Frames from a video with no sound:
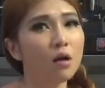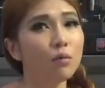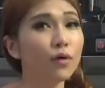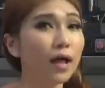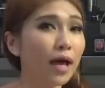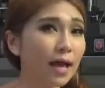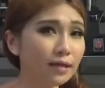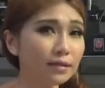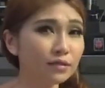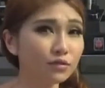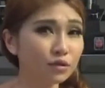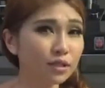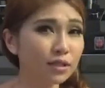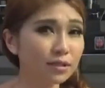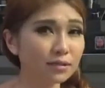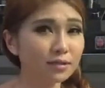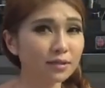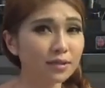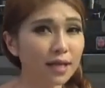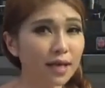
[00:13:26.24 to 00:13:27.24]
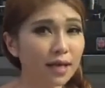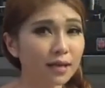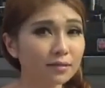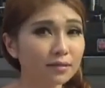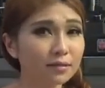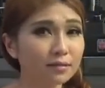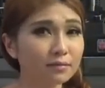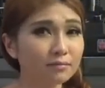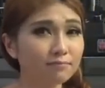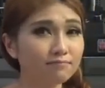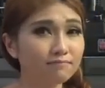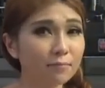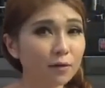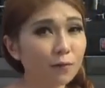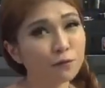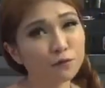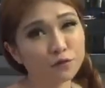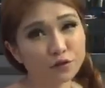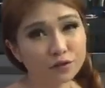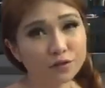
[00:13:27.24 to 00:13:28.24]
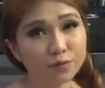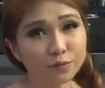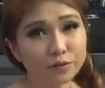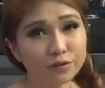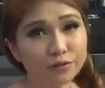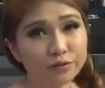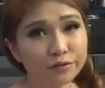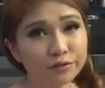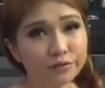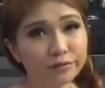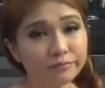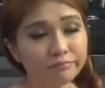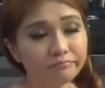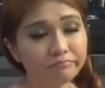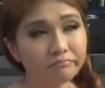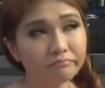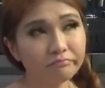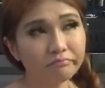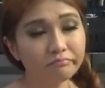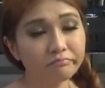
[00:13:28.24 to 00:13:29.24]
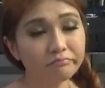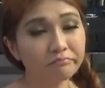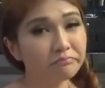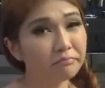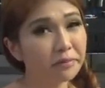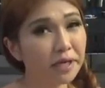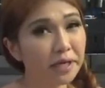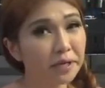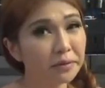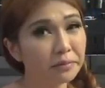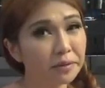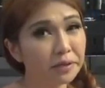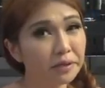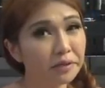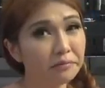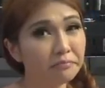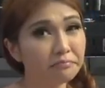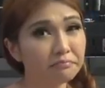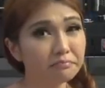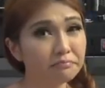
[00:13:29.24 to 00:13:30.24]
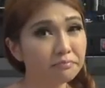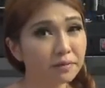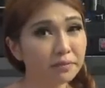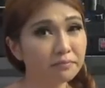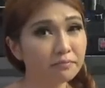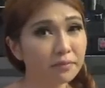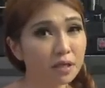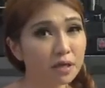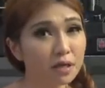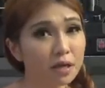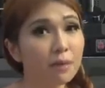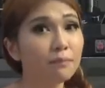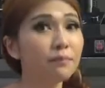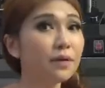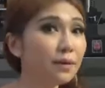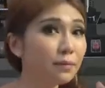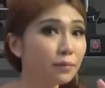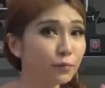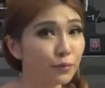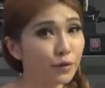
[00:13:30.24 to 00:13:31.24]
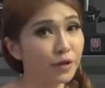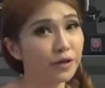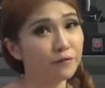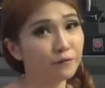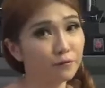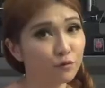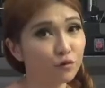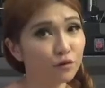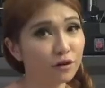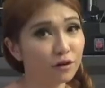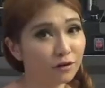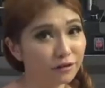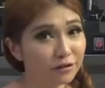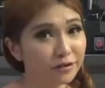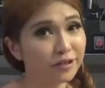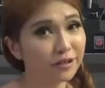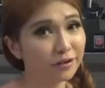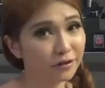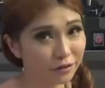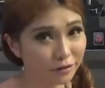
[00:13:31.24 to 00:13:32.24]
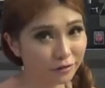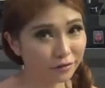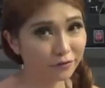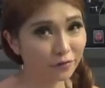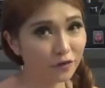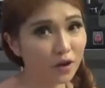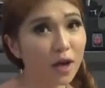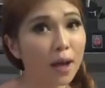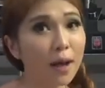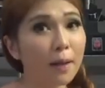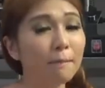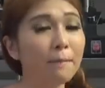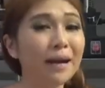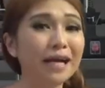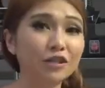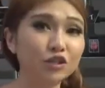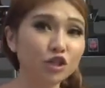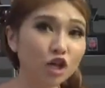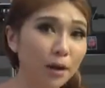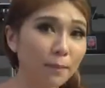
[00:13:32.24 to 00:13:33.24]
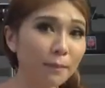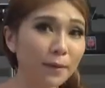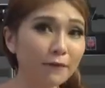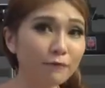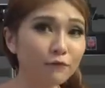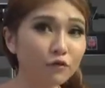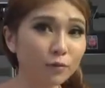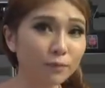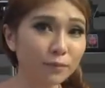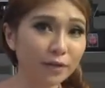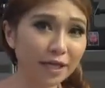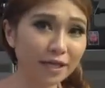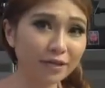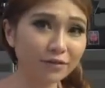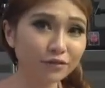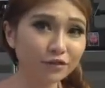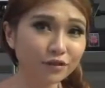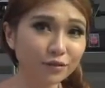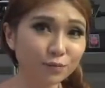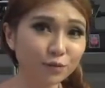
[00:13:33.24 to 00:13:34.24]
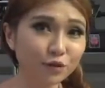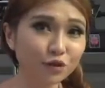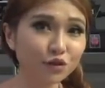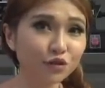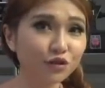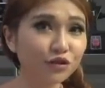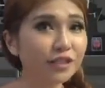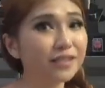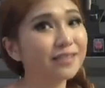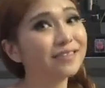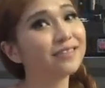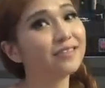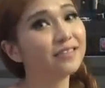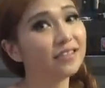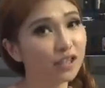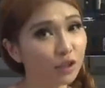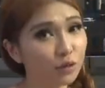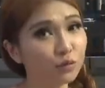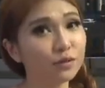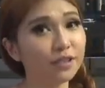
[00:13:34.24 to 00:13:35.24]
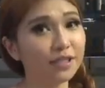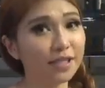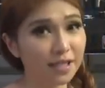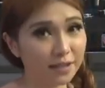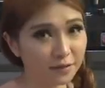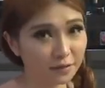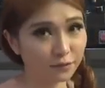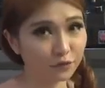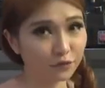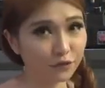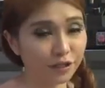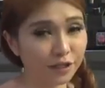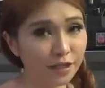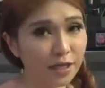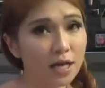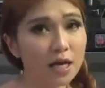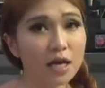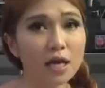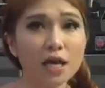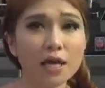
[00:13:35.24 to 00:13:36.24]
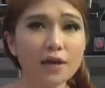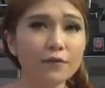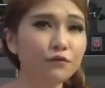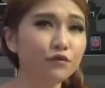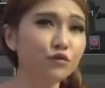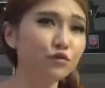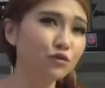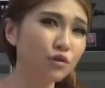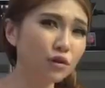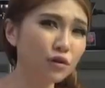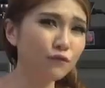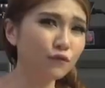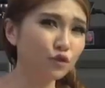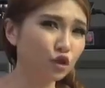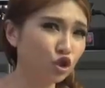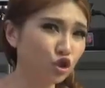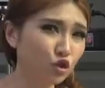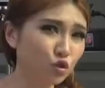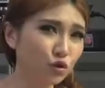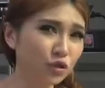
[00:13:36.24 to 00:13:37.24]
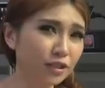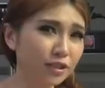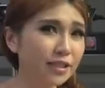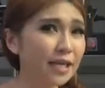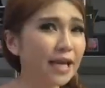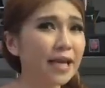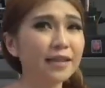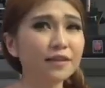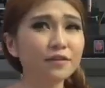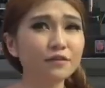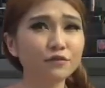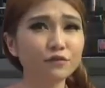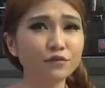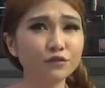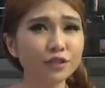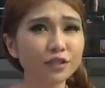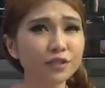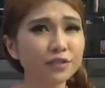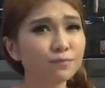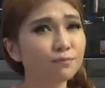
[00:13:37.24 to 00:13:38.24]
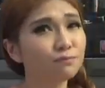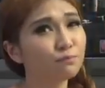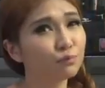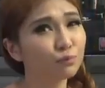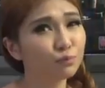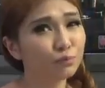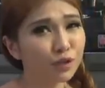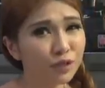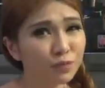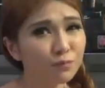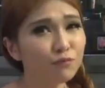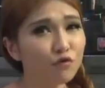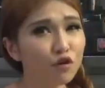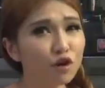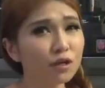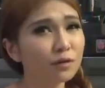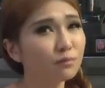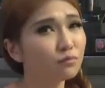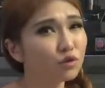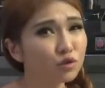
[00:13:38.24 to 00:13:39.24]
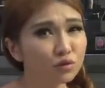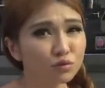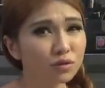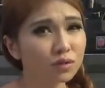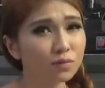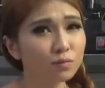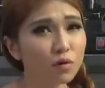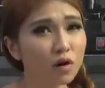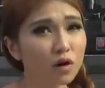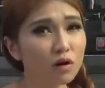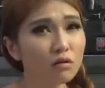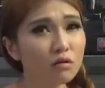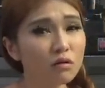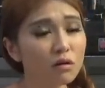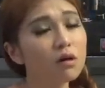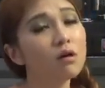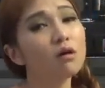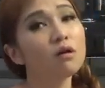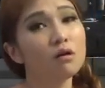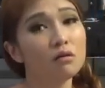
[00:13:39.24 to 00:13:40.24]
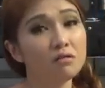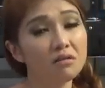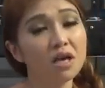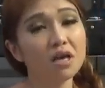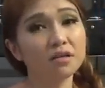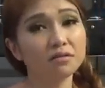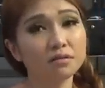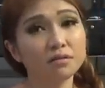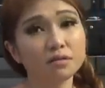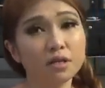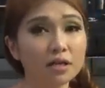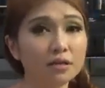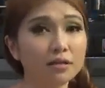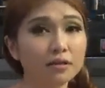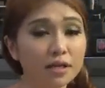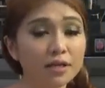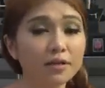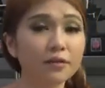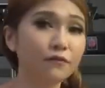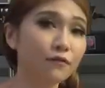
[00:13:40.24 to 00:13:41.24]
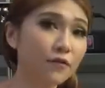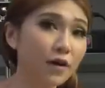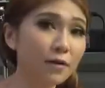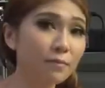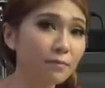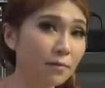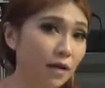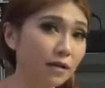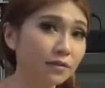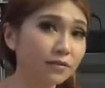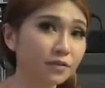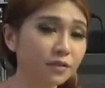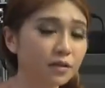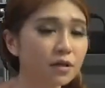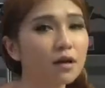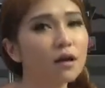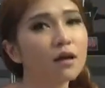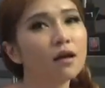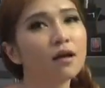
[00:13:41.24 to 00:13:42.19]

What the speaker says: Will I suggest it as a first printer? Maybe, but be prepared for a learning curve. My top pick for a beginner's printer is still the Ender-3. If you know for sure the Ender-3's print volume too small, yes, get an Ender-5 Plus.